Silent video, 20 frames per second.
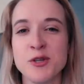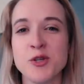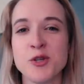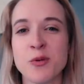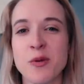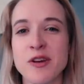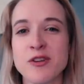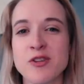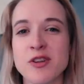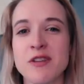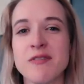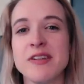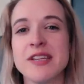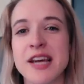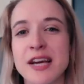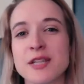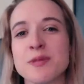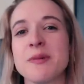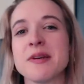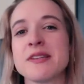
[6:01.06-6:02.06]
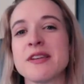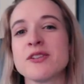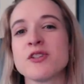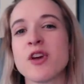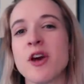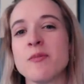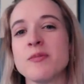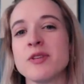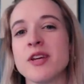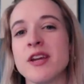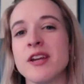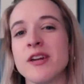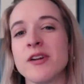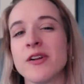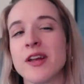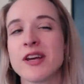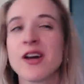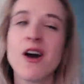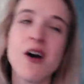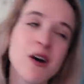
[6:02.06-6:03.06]
situation. If a text message comes in and you're
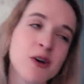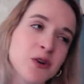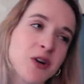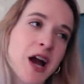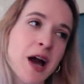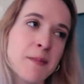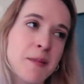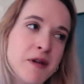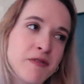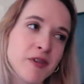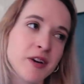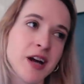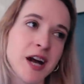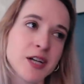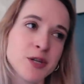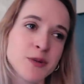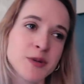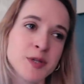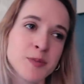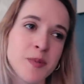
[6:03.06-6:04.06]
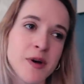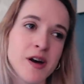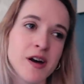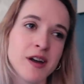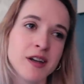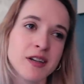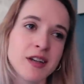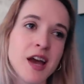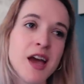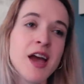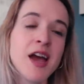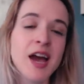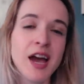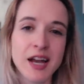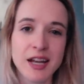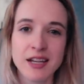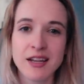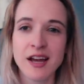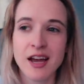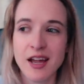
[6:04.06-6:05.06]
like, oh crap, I forgot to respond.
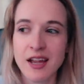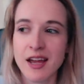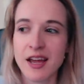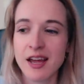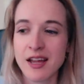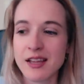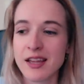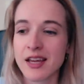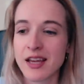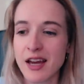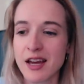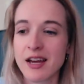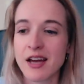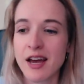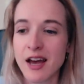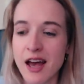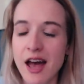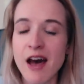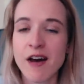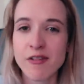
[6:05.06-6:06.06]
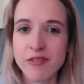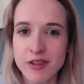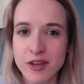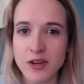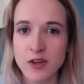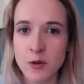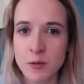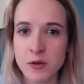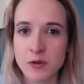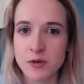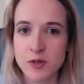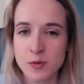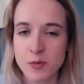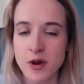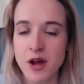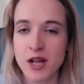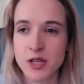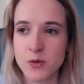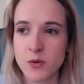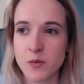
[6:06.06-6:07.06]
And, uh, eh, like a, a healthy human
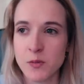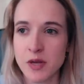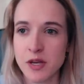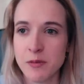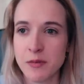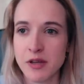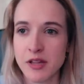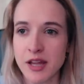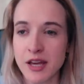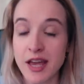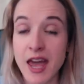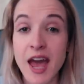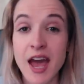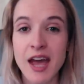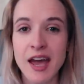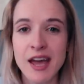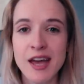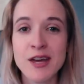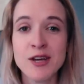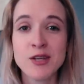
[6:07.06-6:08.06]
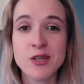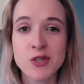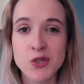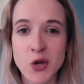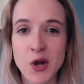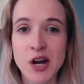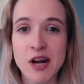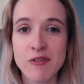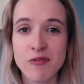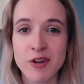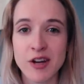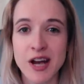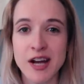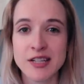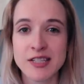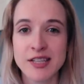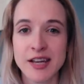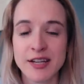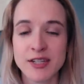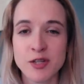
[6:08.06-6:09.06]
response would be to be like, hey, sorry I
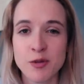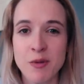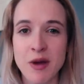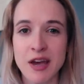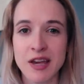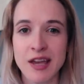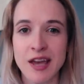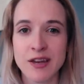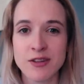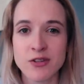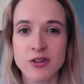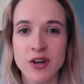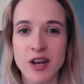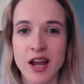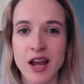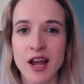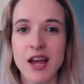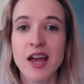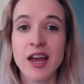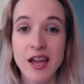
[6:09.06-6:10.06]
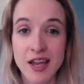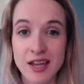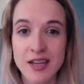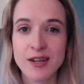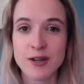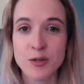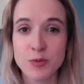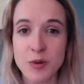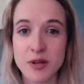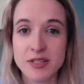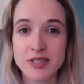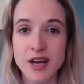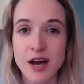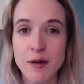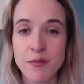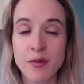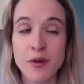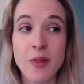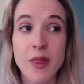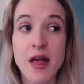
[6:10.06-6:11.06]
forgot to text you back yesterday. Here's what's
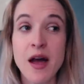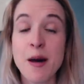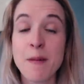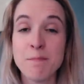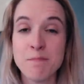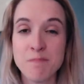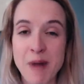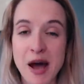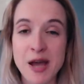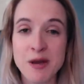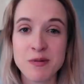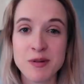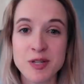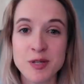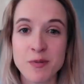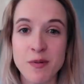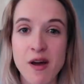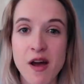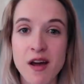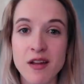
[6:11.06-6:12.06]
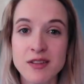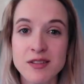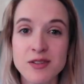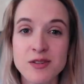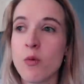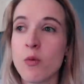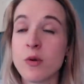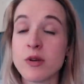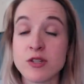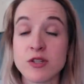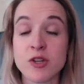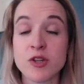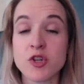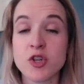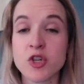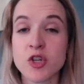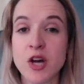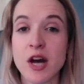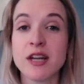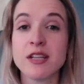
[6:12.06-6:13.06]
up. My response was to
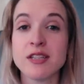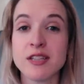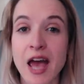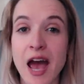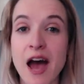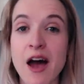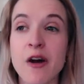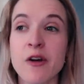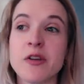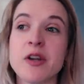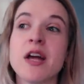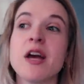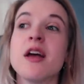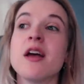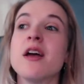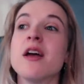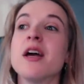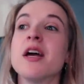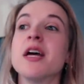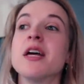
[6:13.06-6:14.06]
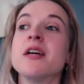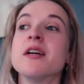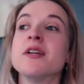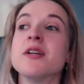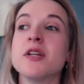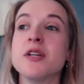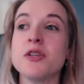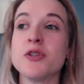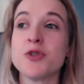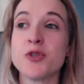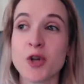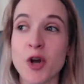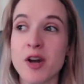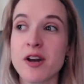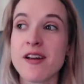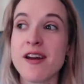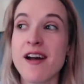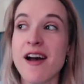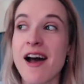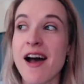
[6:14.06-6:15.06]
shut down,
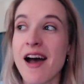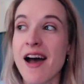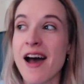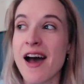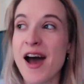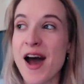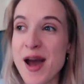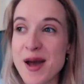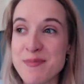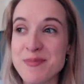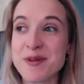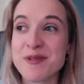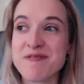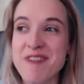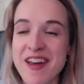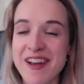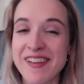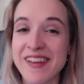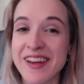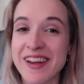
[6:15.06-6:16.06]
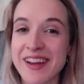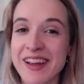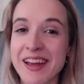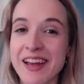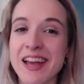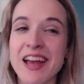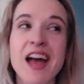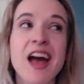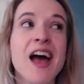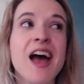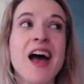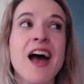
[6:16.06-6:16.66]
start hyperventilating.